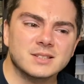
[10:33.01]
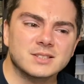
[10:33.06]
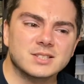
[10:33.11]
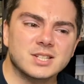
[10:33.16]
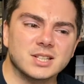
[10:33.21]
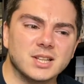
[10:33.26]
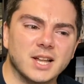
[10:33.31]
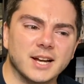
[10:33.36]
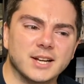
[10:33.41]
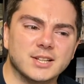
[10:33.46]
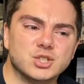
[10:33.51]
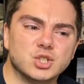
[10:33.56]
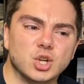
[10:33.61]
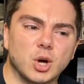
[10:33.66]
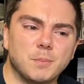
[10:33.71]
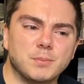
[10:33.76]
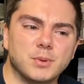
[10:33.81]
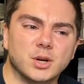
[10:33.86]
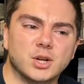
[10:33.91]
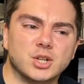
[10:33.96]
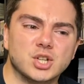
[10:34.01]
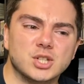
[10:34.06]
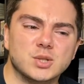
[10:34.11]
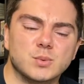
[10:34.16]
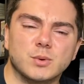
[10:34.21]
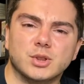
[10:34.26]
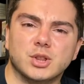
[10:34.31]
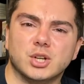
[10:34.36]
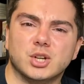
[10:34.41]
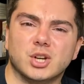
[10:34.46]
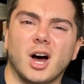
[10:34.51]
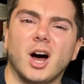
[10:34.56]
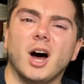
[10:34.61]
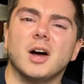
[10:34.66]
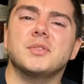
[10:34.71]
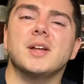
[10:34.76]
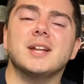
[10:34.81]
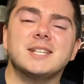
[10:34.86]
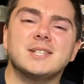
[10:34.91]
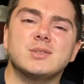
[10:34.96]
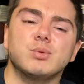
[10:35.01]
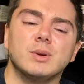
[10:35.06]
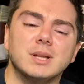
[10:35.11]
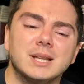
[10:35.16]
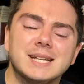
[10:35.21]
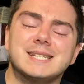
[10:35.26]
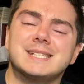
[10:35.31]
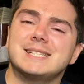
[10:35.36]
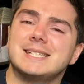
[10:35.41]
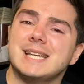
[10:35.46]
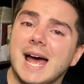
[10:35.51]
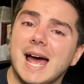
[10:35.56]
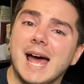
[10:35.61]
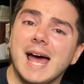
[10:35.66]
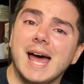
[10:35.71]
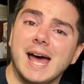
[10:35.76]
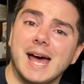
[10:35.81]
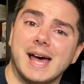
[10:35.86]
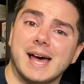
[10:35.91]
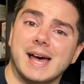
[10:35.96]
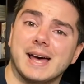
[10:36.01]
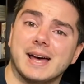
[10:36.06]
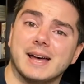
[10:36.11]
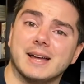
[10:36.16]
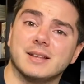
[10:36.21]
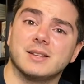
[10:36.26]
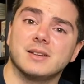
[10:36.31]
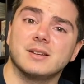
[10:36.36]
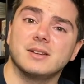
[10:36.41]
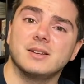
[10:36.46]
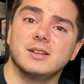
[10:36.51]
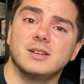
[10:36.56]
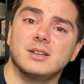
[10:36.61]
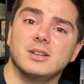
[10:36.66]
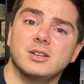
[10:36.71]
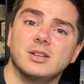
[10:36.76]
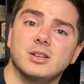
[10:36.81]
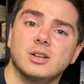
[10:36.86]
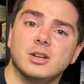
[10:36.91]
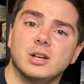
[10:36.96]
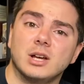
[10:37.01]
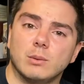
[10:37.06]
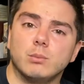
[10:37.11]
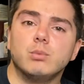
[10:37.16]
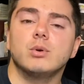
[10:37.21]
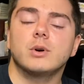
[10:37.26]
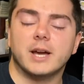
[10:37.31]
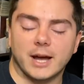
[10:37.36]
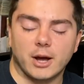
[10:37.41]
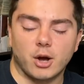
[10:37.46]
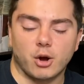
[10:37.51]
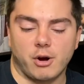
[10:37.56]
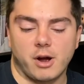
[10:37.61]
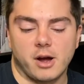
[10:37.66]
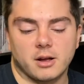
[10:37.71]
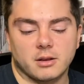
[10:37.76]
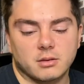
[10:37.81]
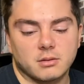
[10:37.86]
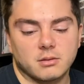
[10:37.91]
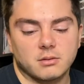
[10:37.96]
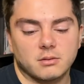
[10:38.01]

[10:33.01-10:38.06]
To like stop the, she doesn't want the, that's really sad. We'll get her out.